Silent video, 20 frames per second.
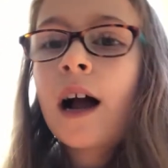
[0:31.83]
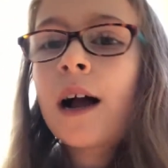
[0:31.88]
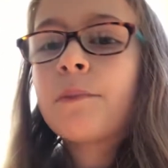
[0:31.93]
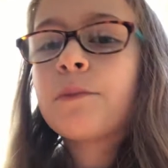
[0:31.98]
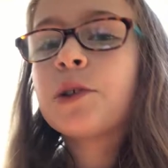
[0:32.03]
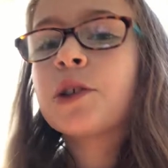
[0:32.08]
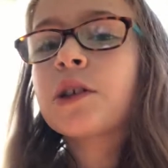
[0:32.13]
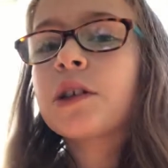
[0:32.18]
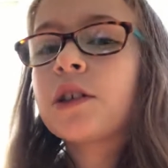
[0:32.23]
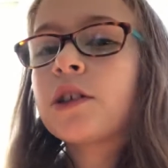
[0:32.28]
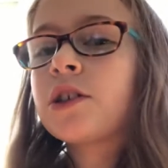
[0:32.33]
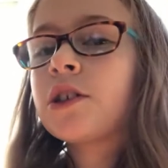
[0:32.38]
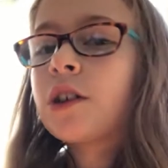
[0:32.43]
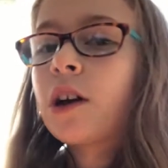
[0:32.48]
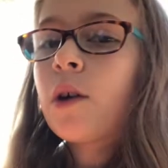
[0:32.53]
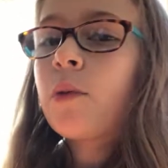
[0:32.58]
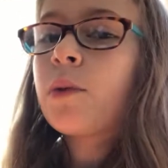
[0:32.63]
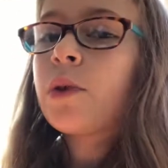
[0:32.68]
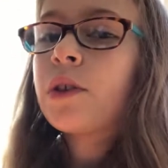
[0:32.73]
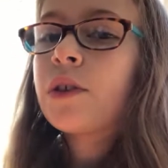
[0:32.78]
I'm just gonna
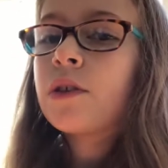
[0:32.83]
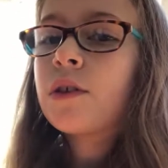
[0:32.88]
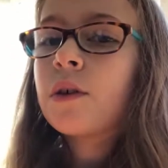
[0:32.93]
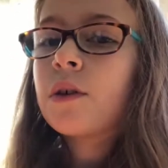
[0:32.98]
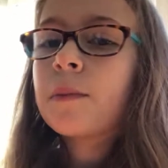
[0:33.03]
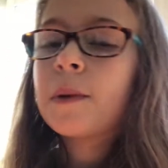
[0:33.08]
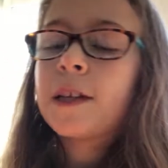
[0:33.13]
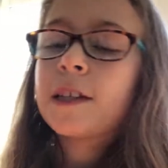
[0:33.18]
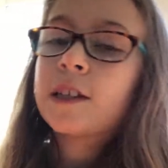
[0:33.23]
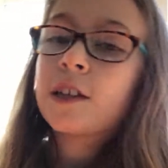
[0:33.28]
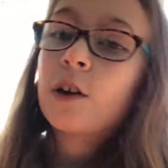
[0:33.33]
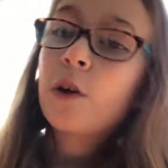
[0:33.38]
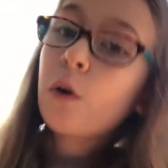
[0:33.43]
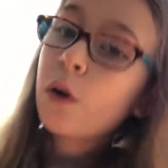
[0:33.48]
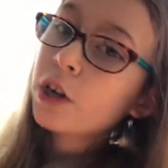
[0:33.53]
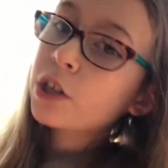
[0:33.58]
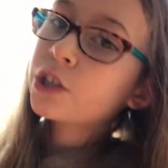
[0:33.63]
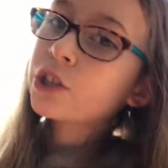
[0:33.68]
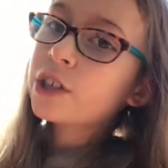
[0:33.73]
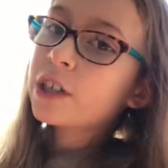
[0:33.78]
start with a basic
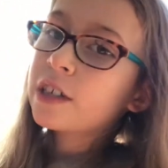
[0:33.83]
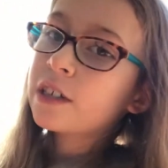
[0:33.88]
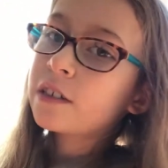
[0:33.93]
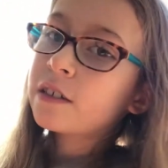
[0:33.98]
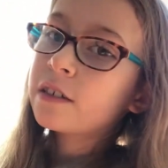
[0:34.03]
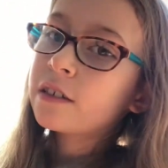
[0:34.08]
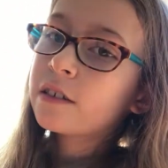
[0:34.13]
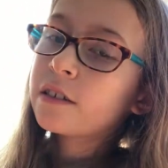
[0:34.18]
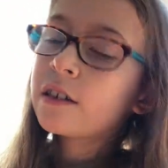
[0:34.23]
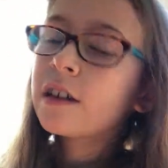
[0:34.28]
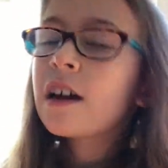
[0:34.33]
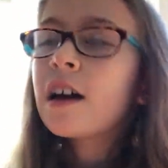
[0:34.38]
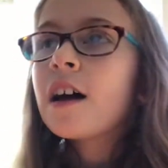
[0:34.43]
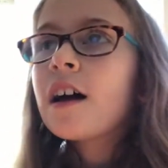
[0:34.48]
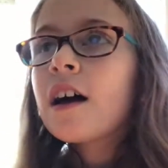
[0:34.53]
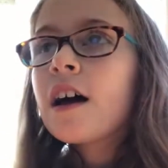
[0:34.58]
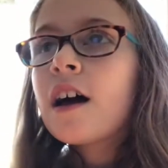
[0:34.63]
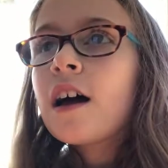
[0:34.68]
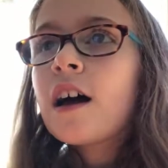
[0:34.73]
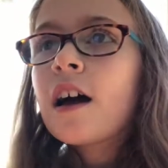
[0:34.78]
question.
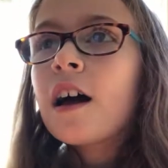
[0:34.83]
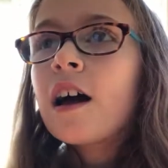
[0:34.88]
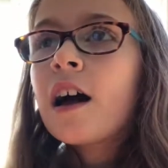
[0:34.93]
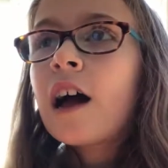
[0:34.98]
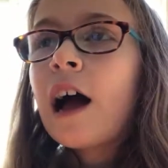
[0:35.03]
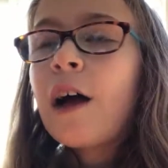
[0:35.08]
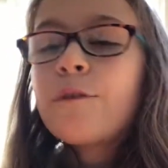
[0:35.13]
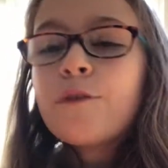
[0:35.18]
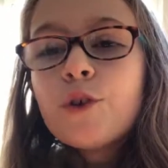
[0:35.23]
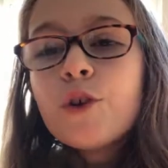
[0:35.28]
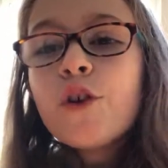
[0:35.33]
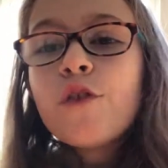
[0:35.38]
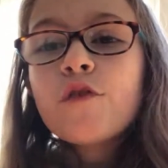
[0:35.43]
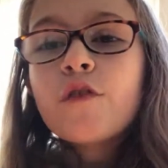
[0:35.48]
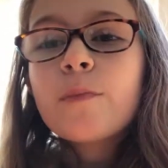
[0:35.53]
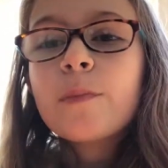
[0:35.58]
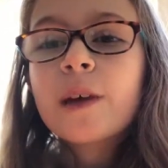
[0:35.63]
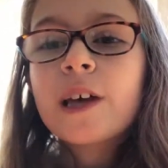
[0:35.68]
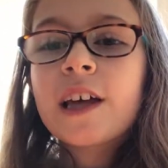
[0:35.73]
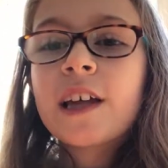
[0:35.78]
Have you
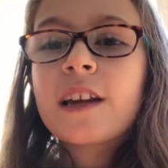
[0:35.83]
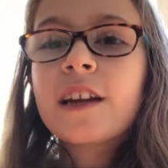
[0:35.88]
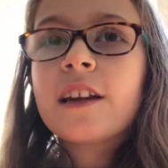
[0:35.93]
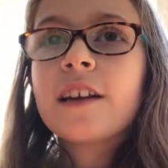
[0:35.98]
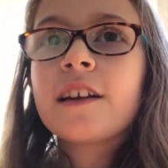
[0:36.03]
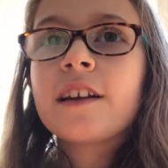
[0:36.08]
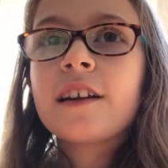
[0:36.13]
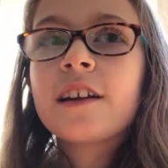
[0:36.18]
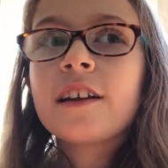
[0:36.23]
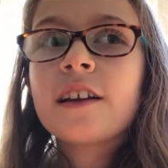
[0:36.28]
ever been